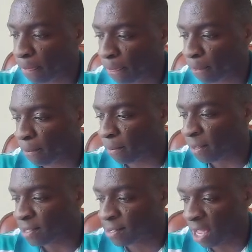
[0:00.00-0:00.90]

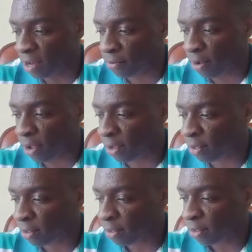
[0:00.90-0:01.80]
sulfur
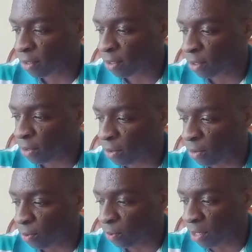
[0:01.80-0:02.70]
will
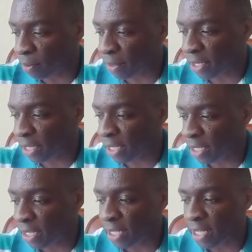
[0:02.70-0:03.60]
be
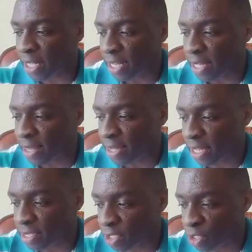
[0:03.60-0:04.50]

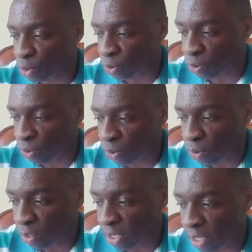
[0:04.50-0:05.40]
32
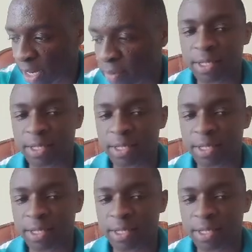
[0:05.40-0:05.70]
grams.